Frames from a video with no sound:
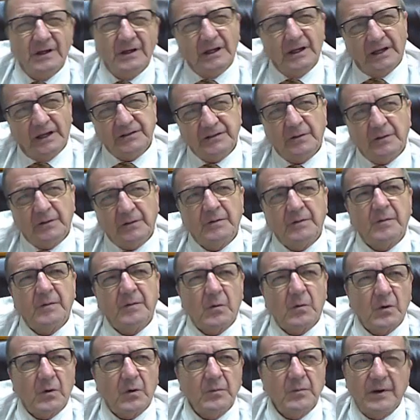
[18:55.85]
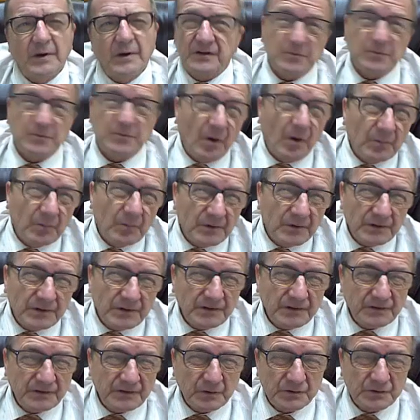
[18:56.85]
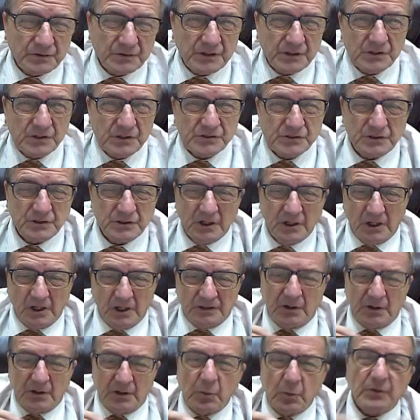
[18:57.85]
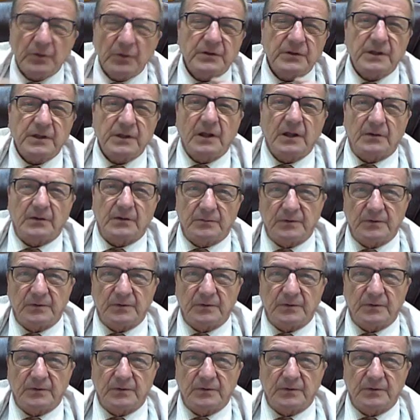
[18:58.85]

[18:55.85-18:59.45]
And some of them are run by the Small Business Association. They work together.